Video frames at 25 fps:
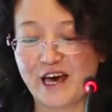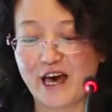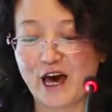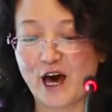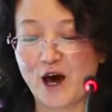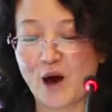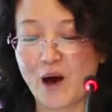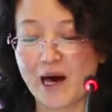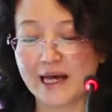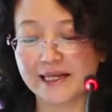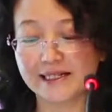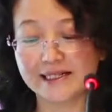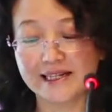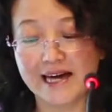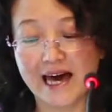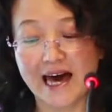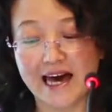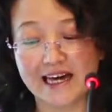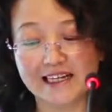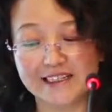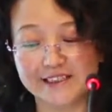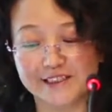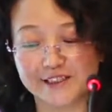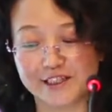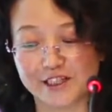What
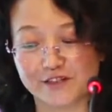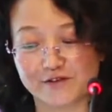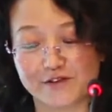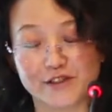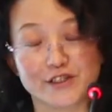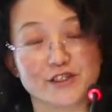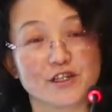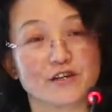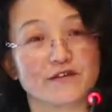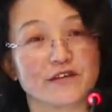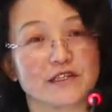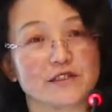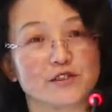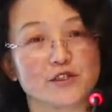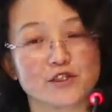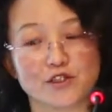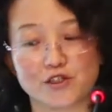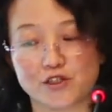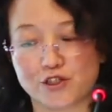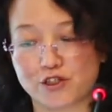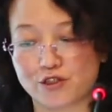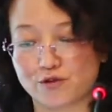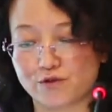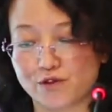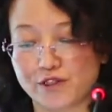kind of
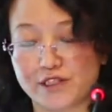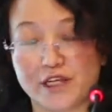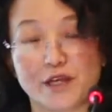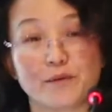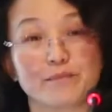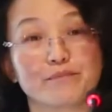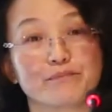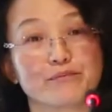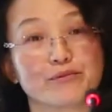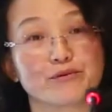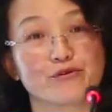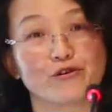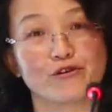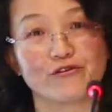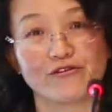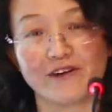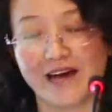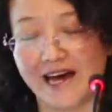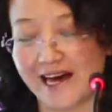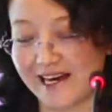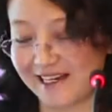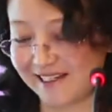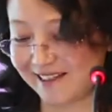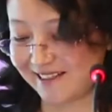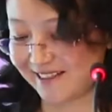service should they
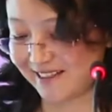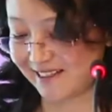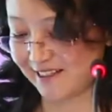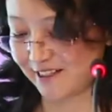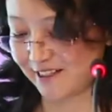provide?